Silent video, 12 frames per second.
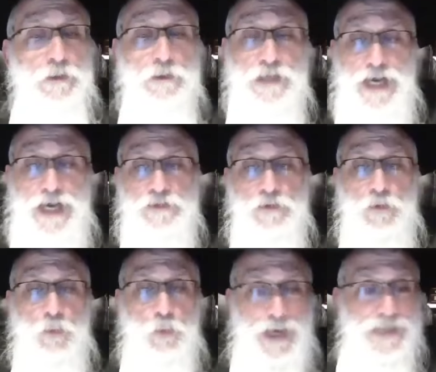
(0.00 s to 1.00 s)
God,
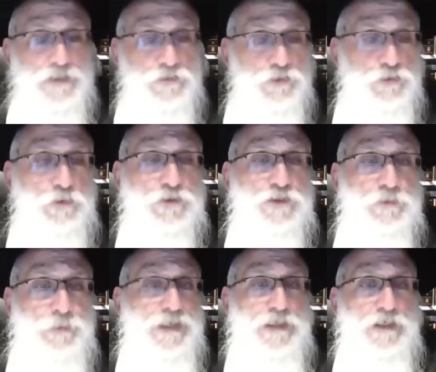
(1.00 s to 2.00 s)
why did you do it? You're
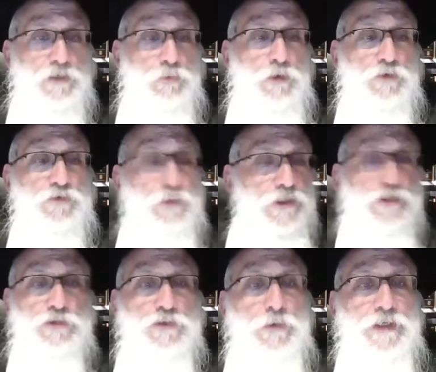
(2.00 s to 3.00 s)
making it worse. What are
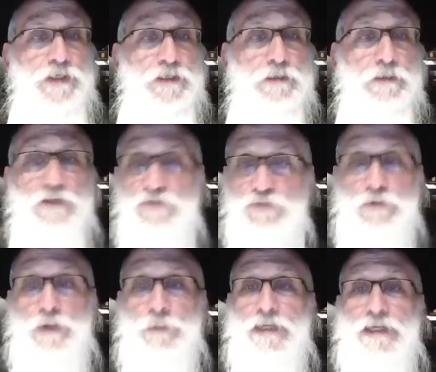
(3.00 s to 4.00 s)
you doing? He's
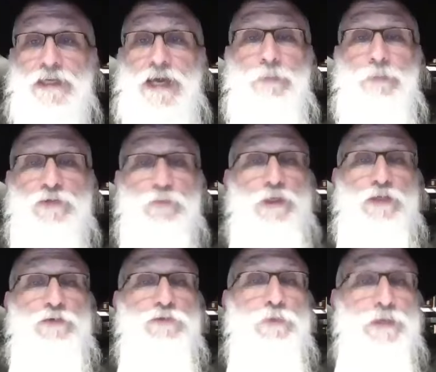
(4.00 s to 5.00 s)
screaming to God, but what are
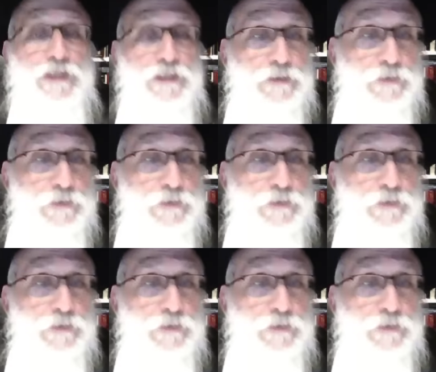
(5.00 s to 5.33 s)
you doing?